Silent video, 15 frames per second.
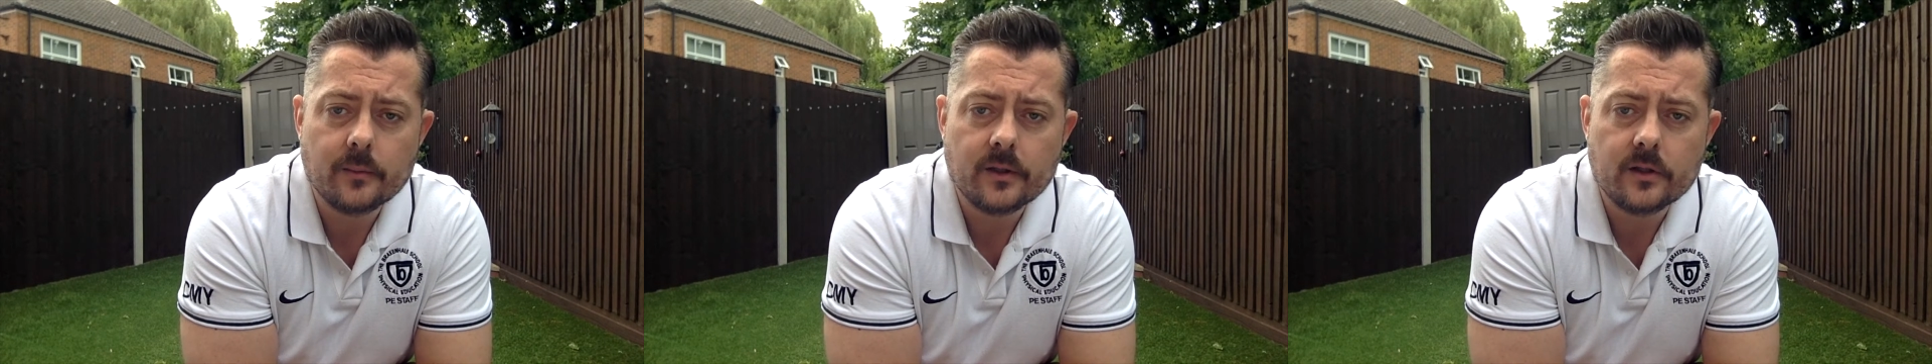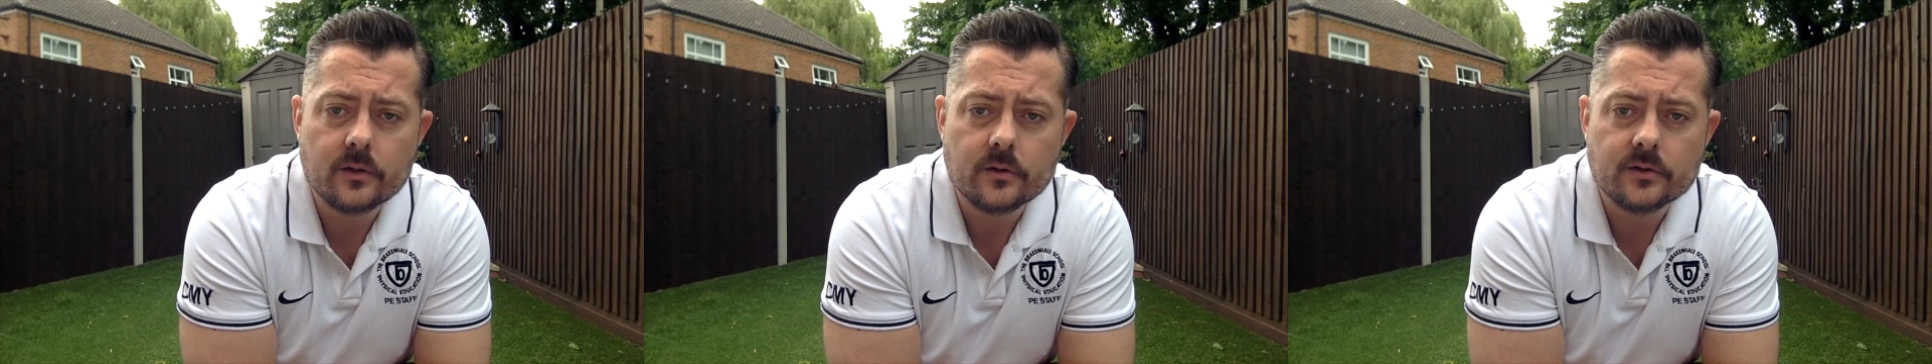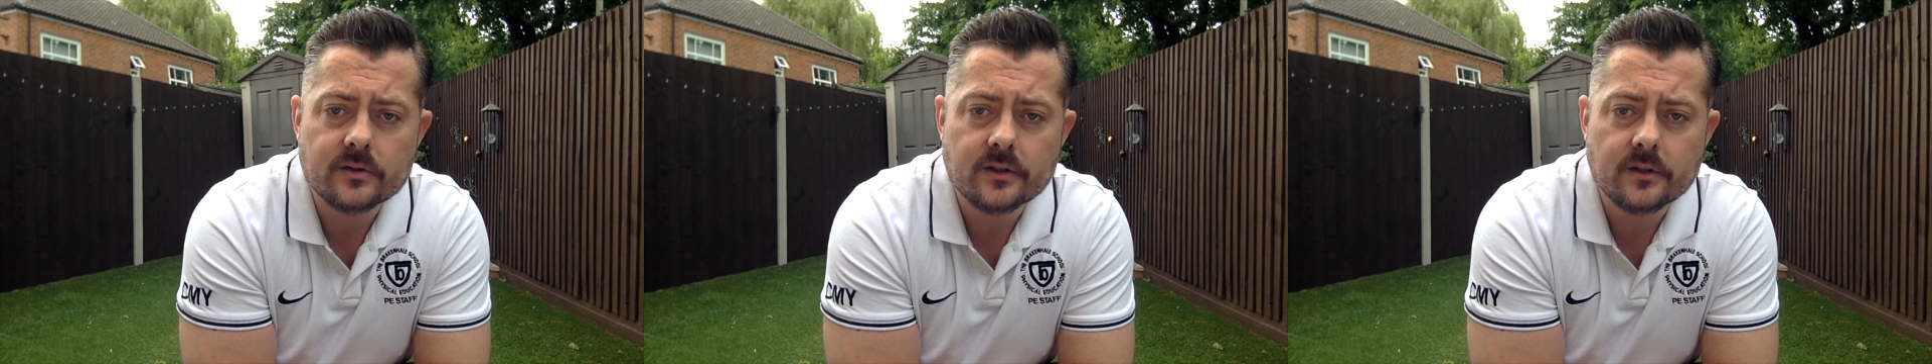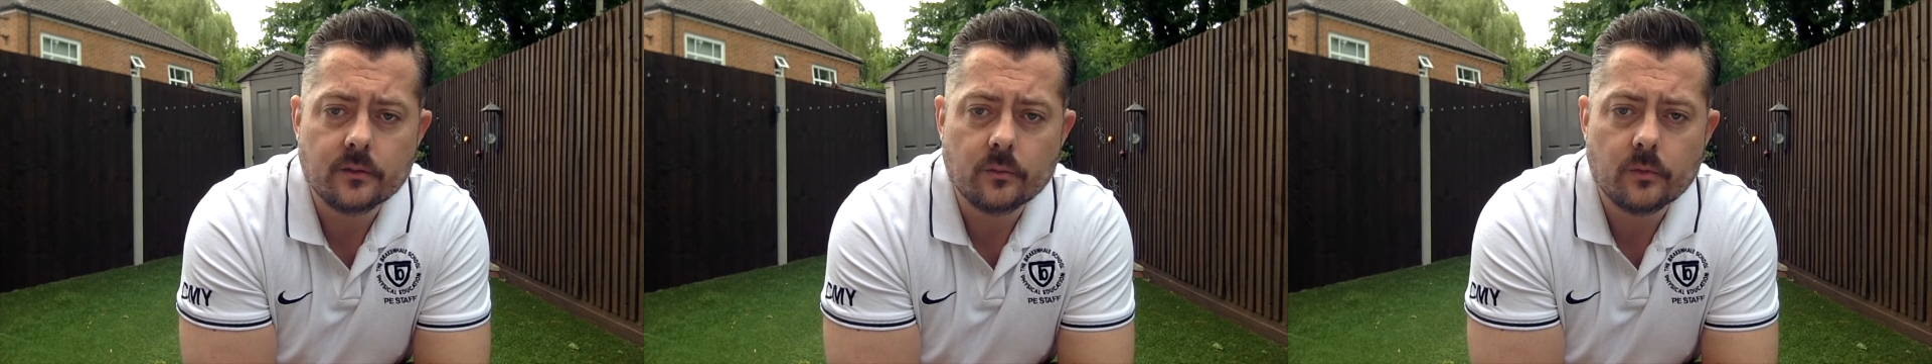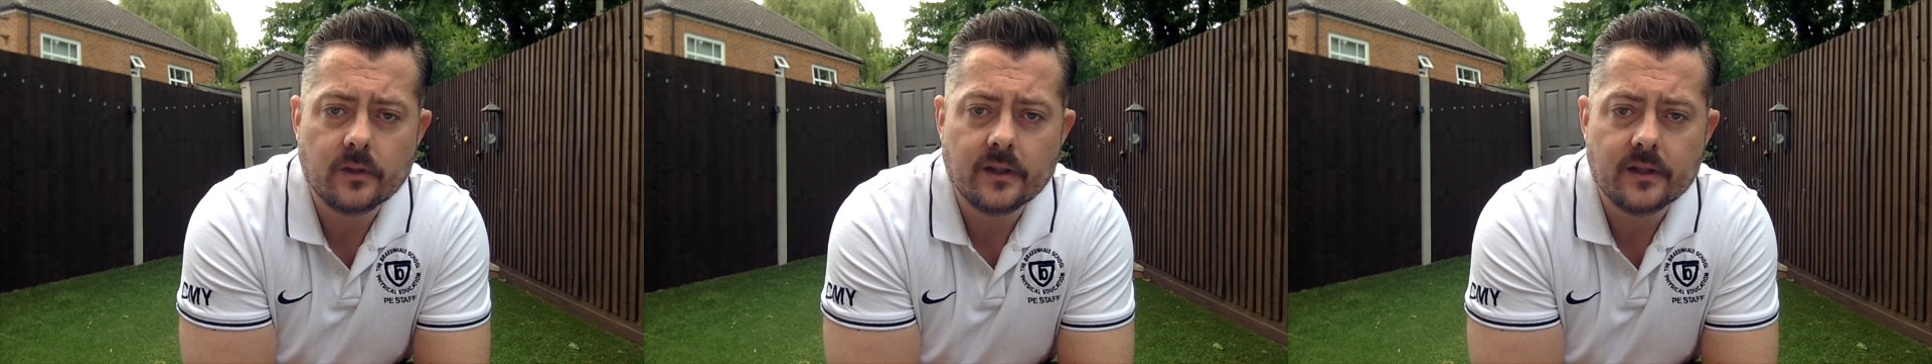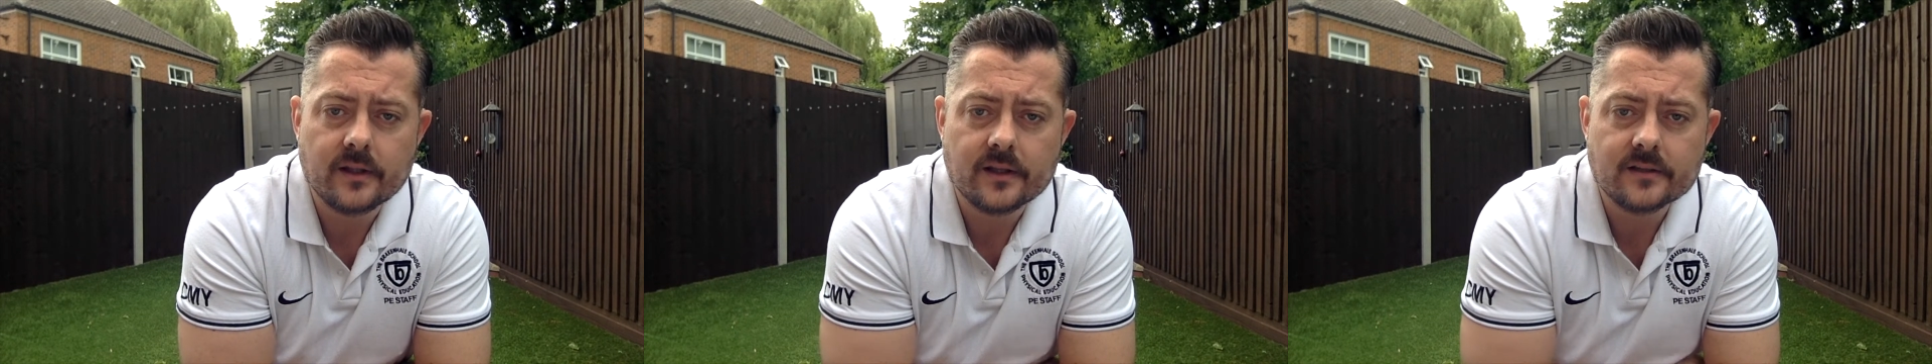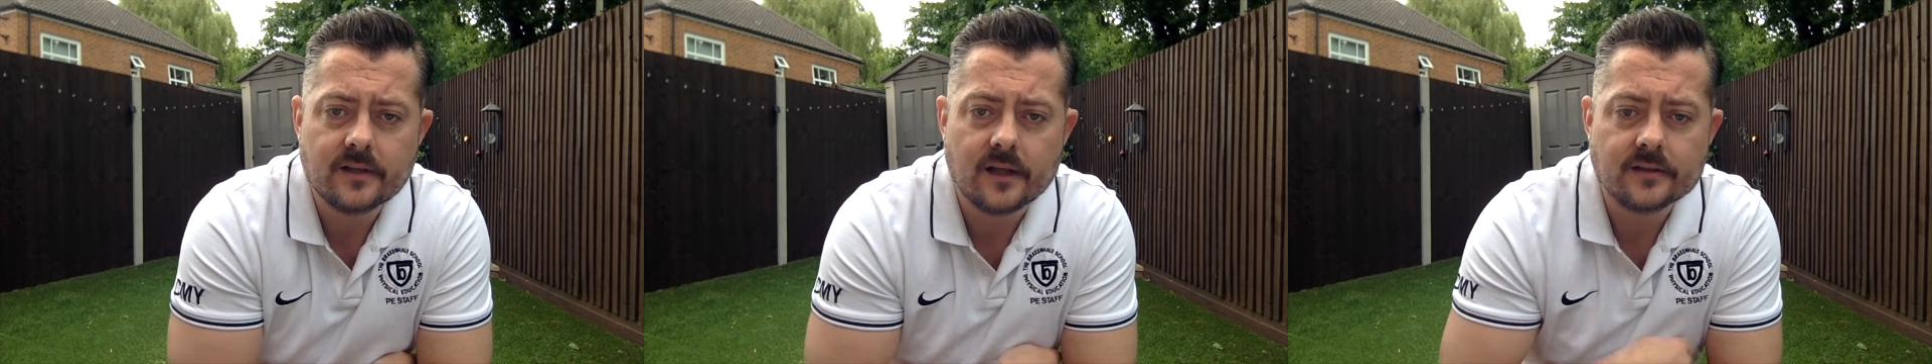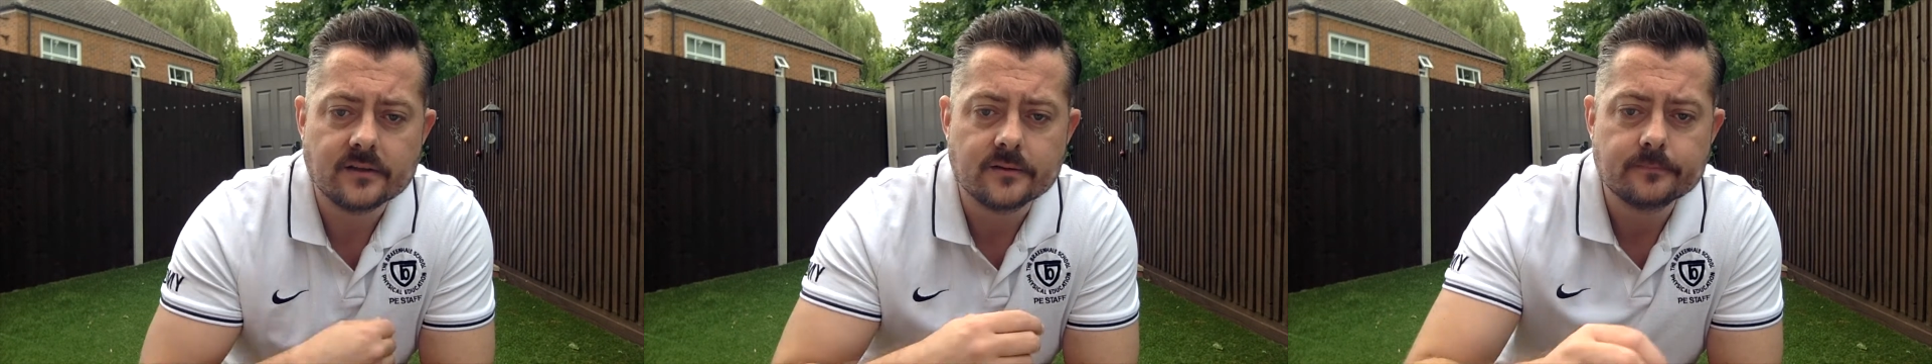using within this
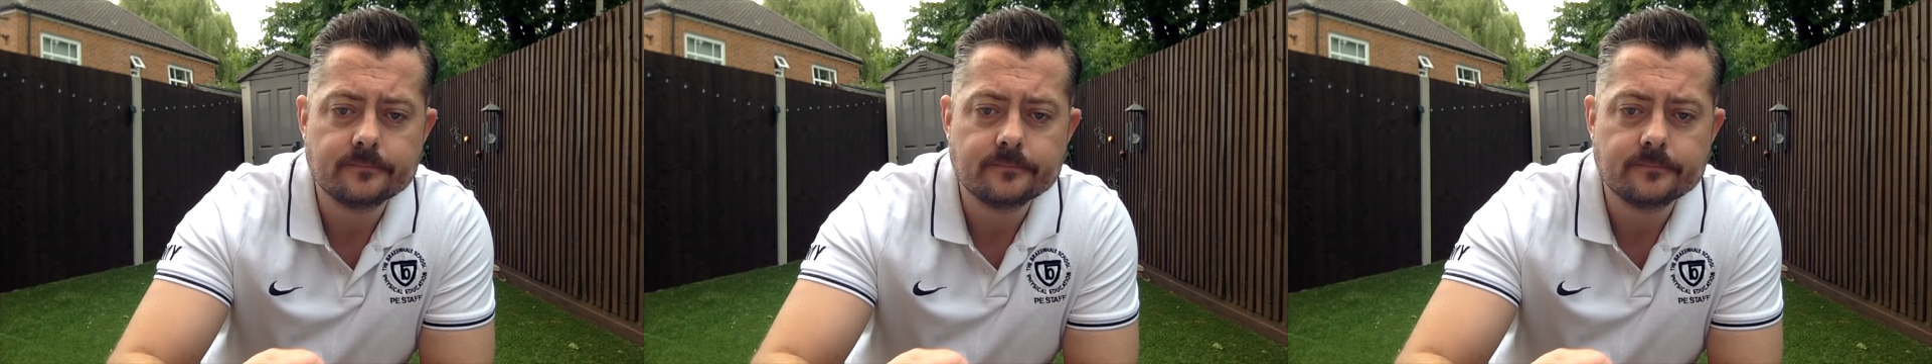lesson.